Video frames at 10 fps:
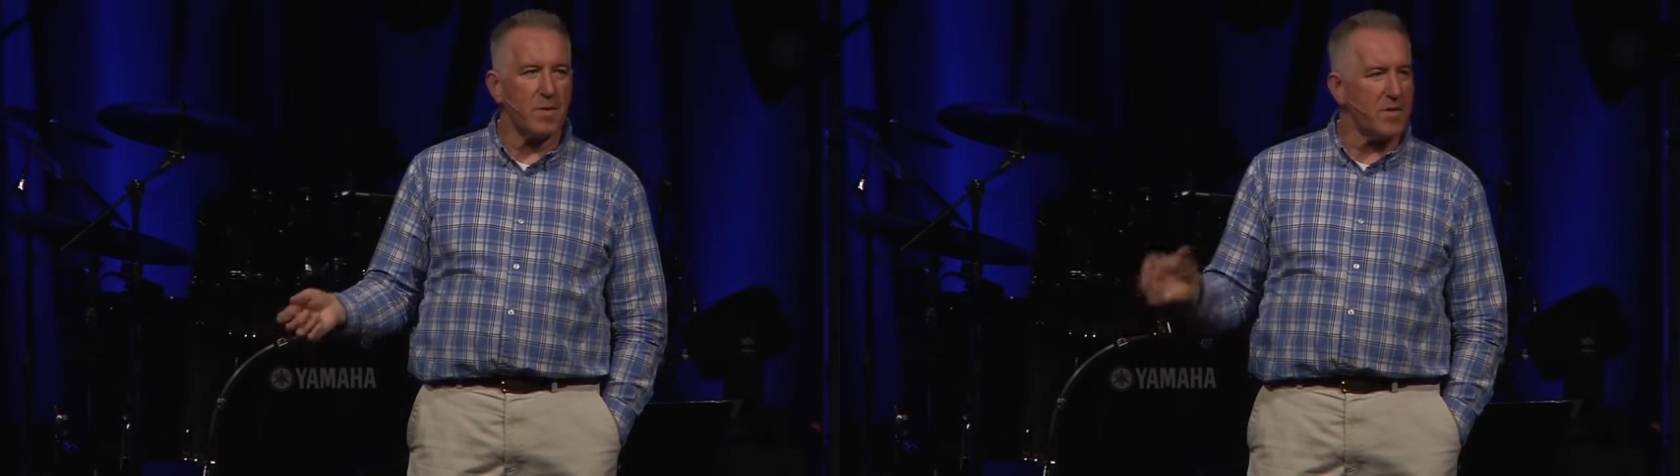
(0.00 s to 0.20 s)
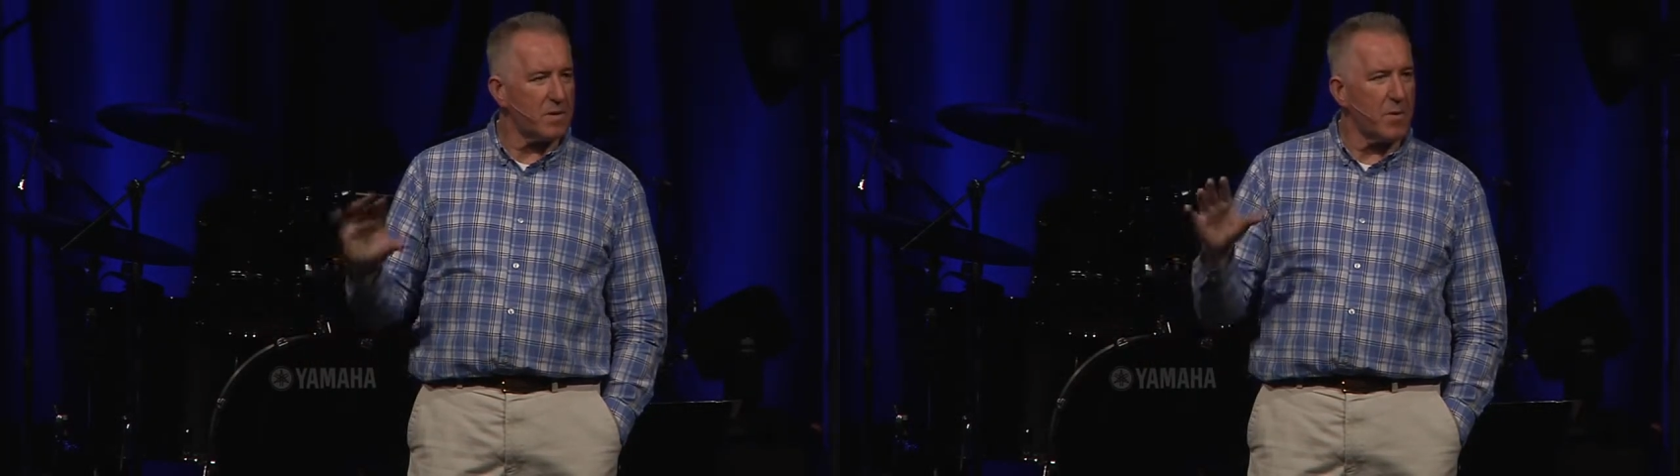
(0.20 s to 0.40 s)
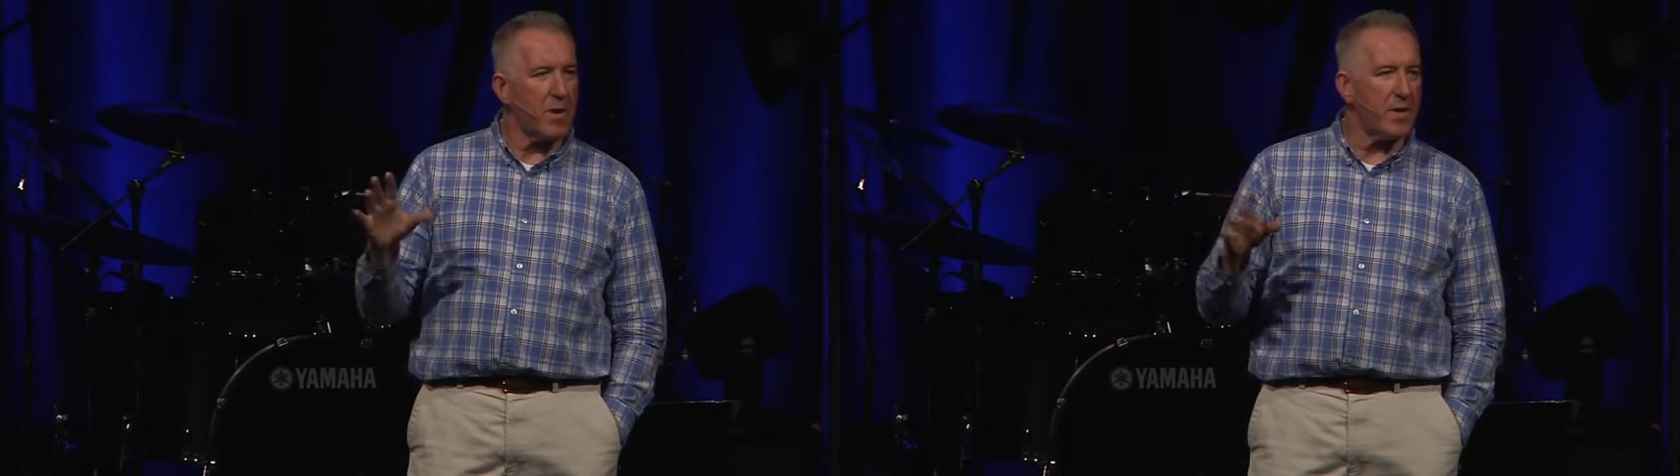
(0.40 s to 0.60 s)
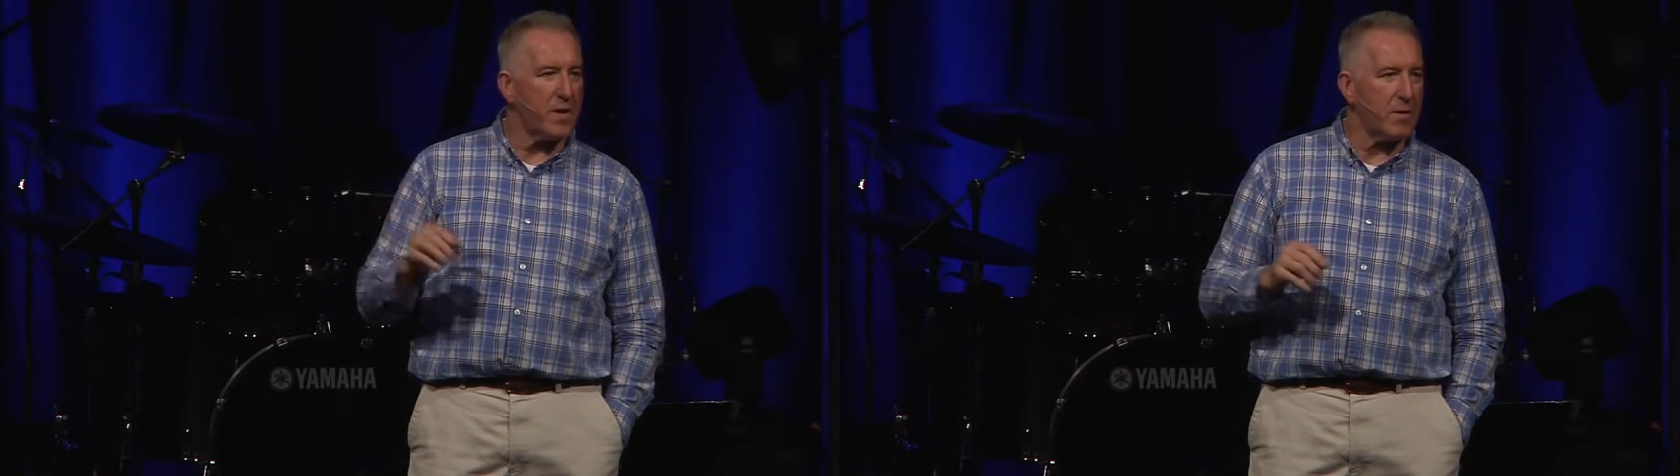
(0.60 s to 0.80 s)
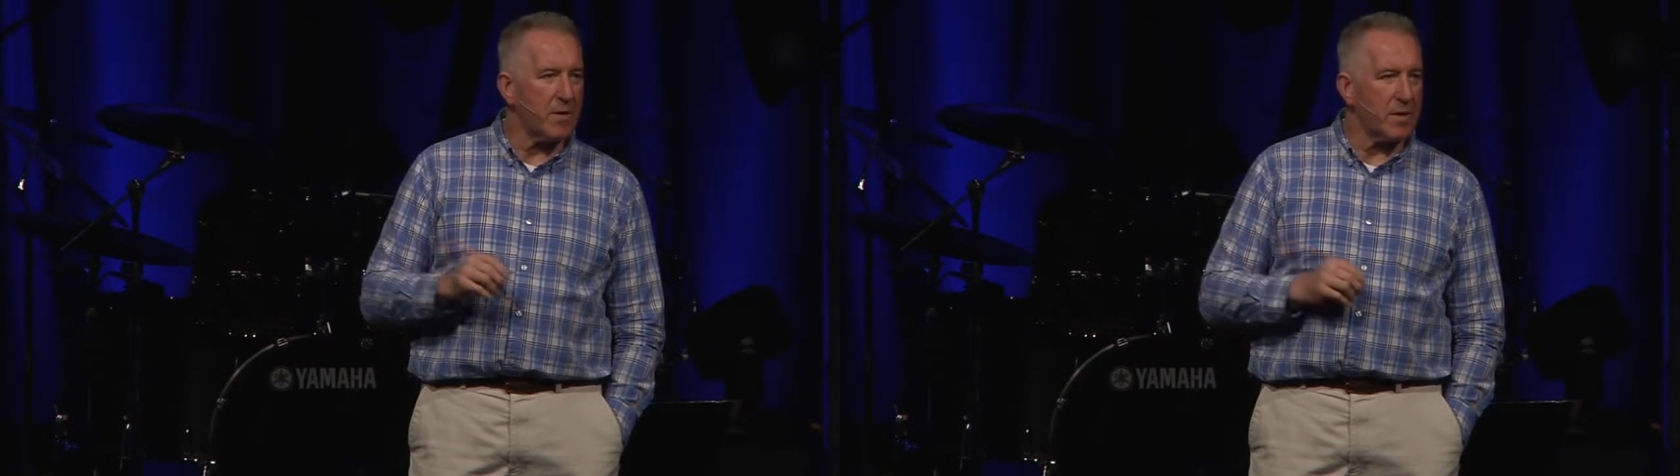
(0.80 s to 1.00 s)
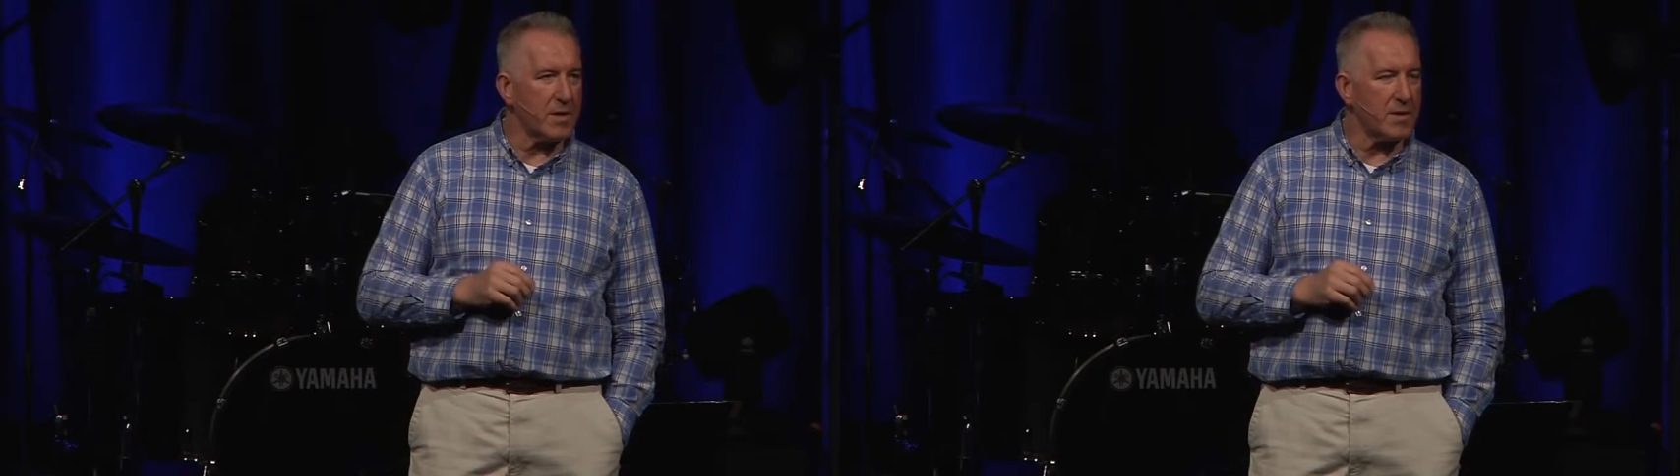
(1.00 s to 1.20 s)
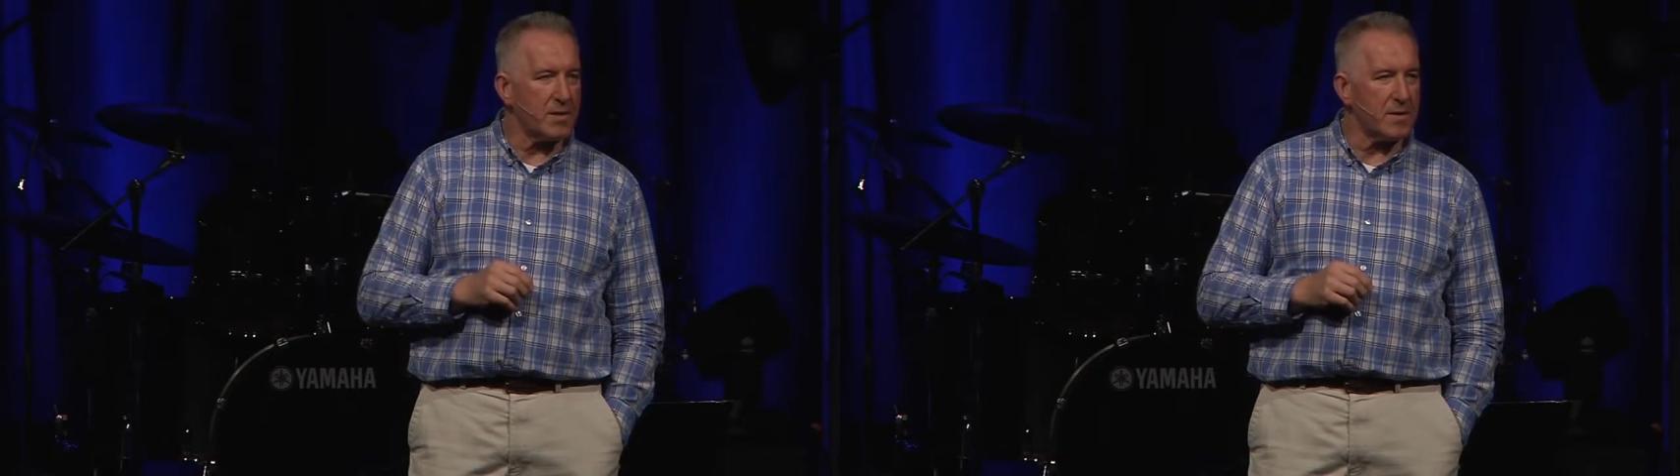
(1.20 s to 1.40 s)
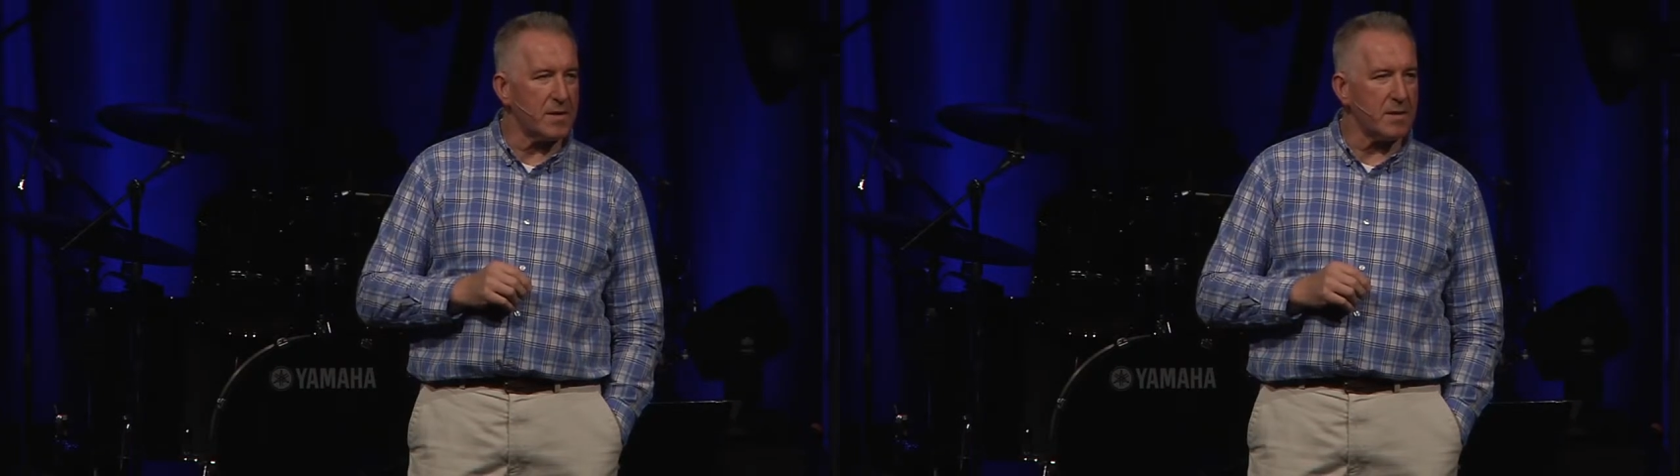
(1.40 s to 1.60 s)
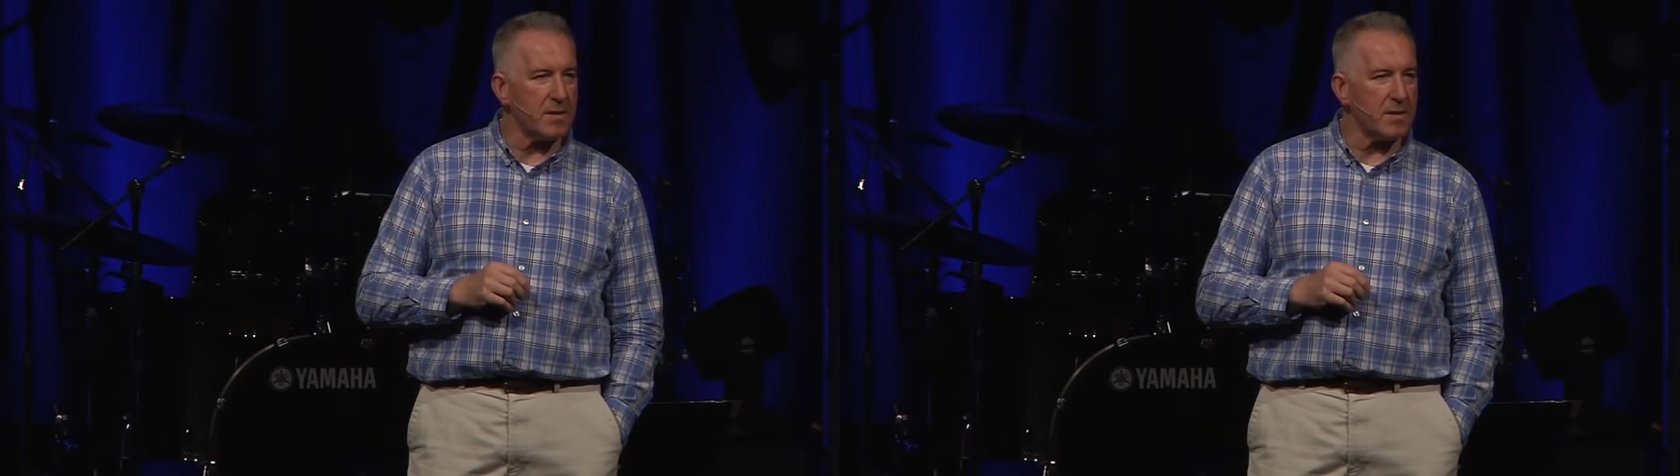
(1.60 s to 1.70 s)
So no wonder he really couldn't sing